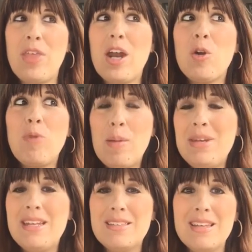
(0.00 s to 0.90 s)
are
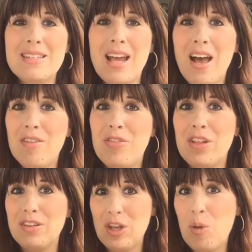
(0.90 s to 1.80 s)
reminiscent of
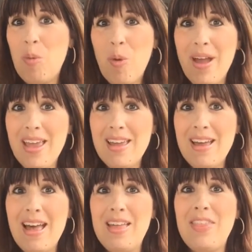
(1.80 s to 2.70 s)
the little boy
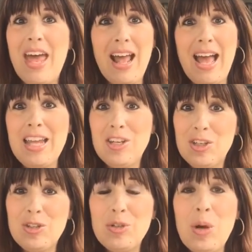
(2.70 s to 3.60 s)
that I
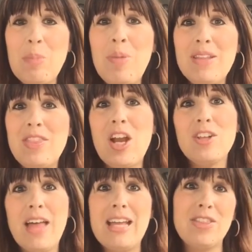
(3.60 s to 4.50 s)
knew, but they're
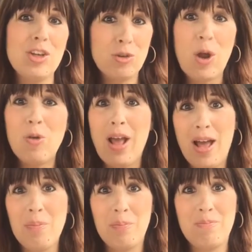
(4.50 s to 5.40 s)
like the grown
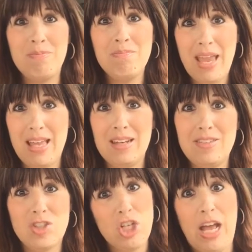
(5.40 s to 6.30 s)
up
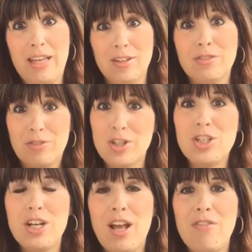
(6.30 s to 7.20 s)
man-child
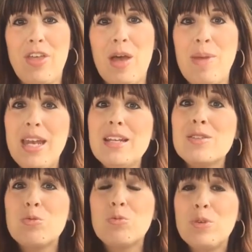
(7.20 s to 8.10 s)
version of them. And
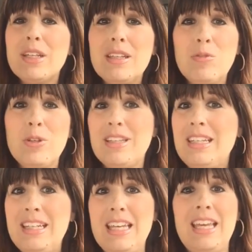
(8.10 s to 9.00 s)
it's really,
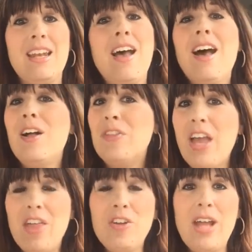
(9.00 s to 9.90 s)
really neat.
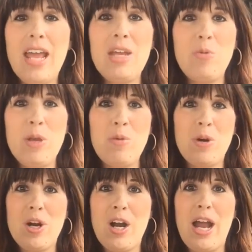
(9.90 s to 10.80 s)
The other night we
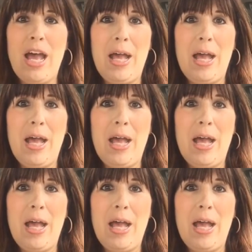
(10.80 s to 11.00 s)
were